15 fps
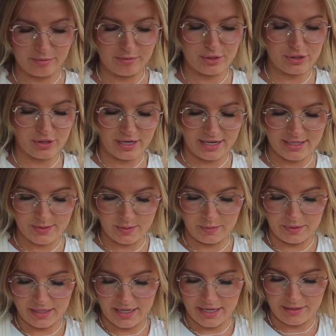me show you guys what
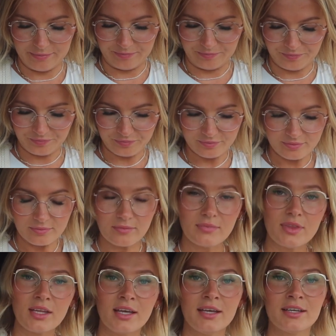we got.
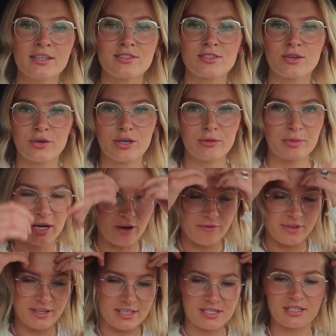It is so humid out. I
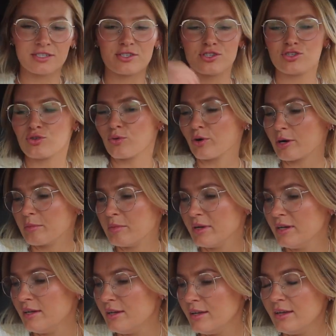feel like it's going to
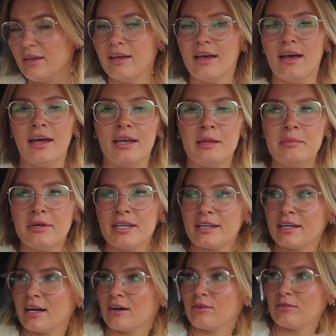storm any minute
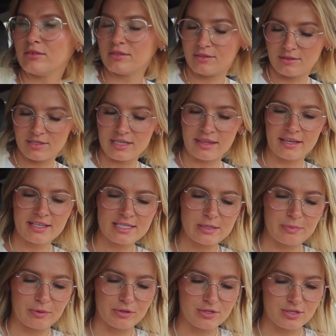now. I think
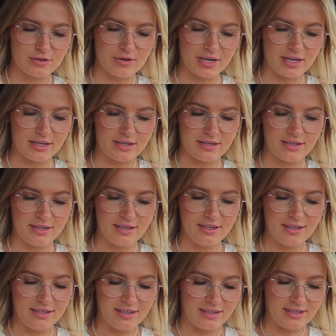it's supposed to
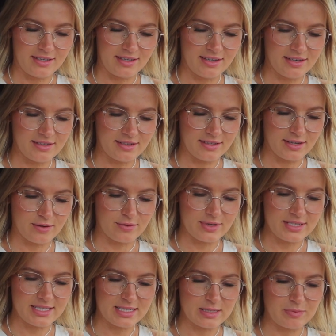rain. Yeah, they're like
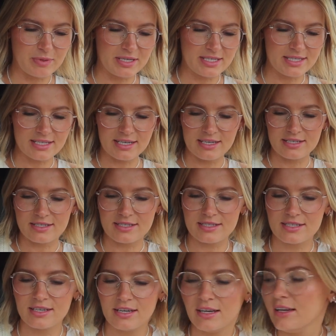Reese's
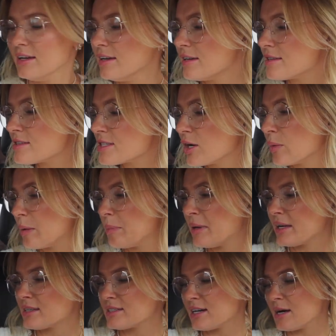Pieces. So we
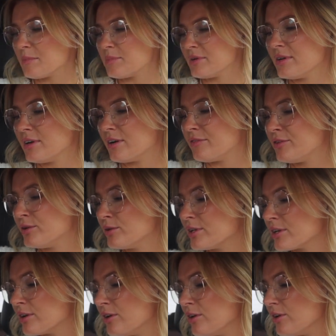picked up a few
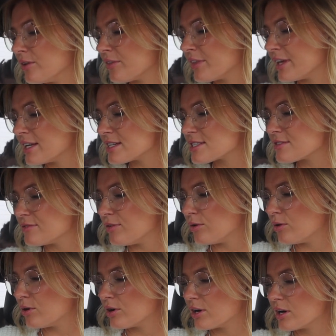little things
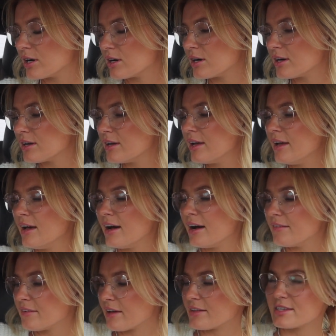for
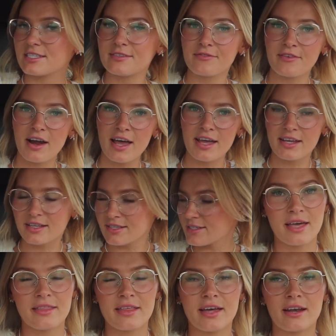Aviana's friend,
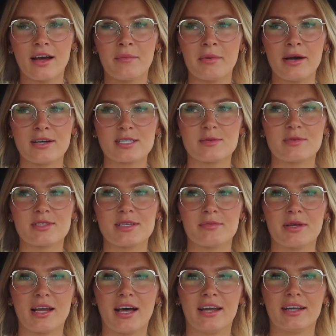and then my husband's
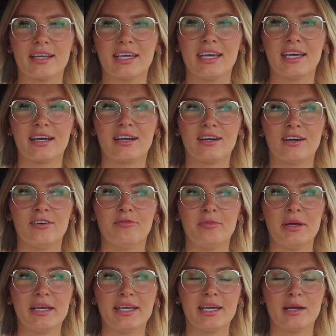been on a kick of
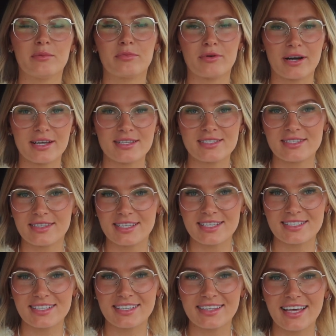making breads and
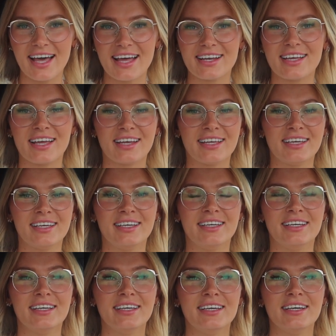things like that, and he